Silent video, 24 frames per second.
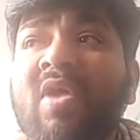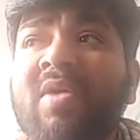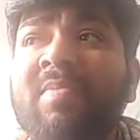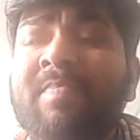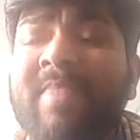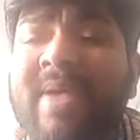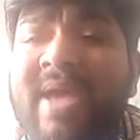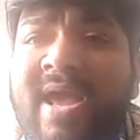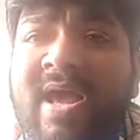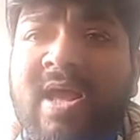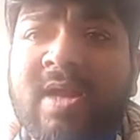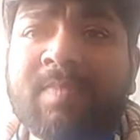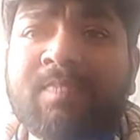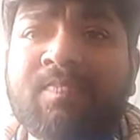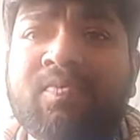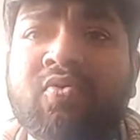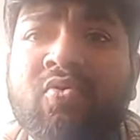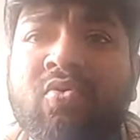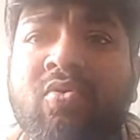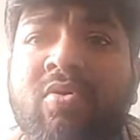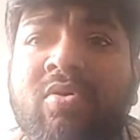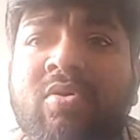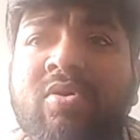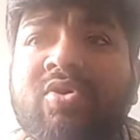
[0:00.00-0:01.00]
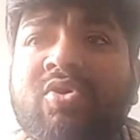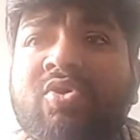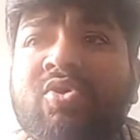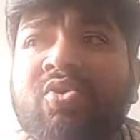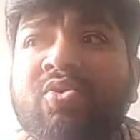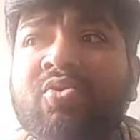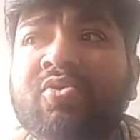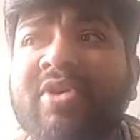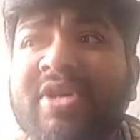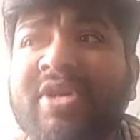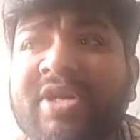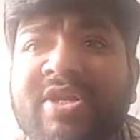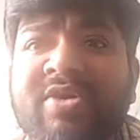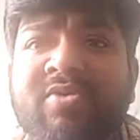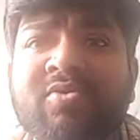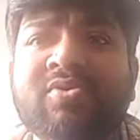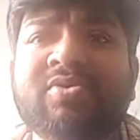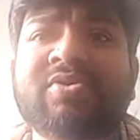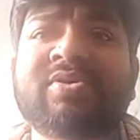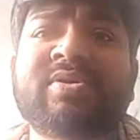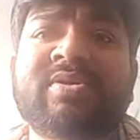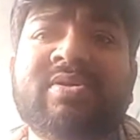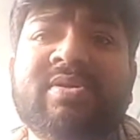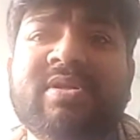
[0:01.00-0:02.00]
be helpful to
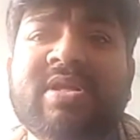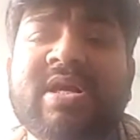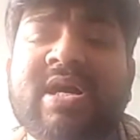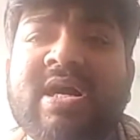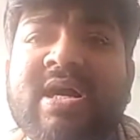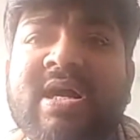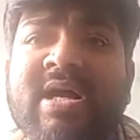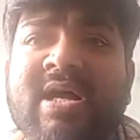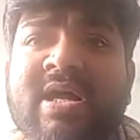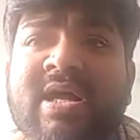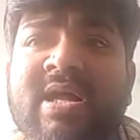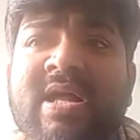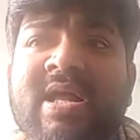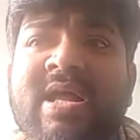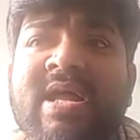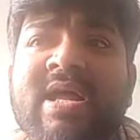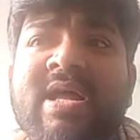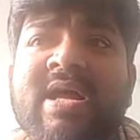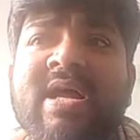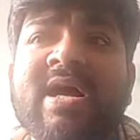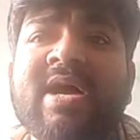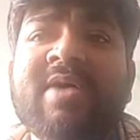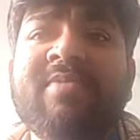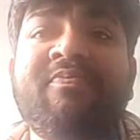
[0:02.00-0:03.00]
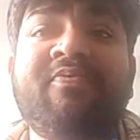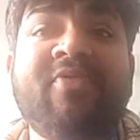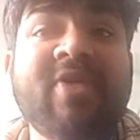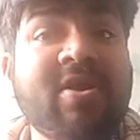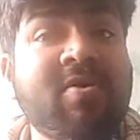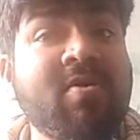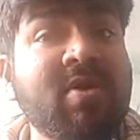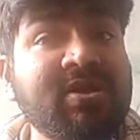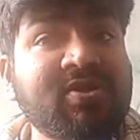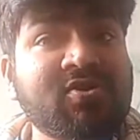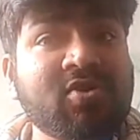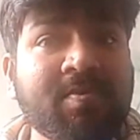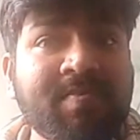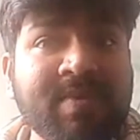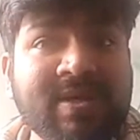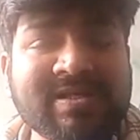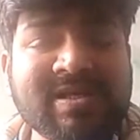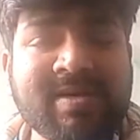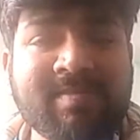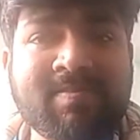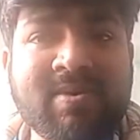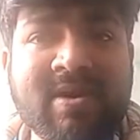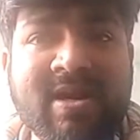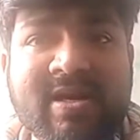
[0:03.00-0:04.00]
reduce the uh, frequency of
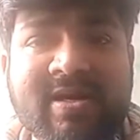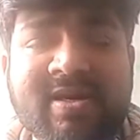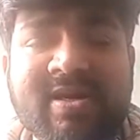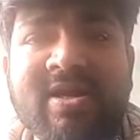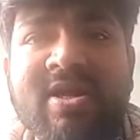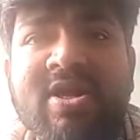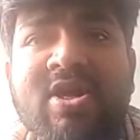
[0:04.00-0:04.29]
Assam flood.